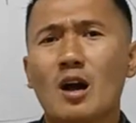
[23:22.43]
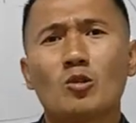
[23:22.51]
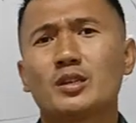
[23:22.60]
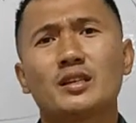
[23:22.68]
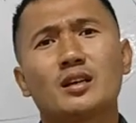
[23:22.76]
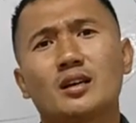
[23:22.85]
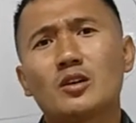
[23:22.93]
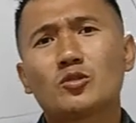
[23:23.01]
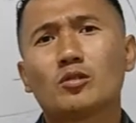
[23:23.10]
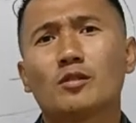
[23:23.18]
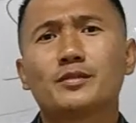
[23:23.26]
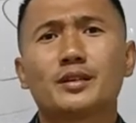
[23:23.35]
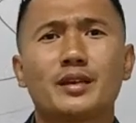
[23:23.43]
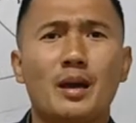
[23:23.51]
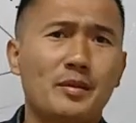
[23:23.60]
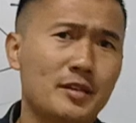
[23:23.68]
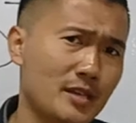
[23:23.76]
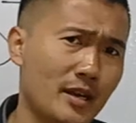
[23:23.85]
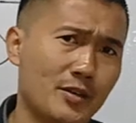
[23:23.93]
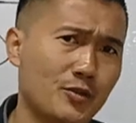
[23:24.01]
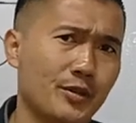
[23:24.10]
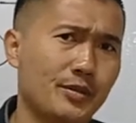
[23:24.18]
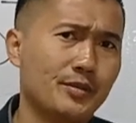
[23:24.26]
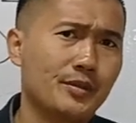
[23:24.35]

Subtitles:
outside the control of the cabinet secretary.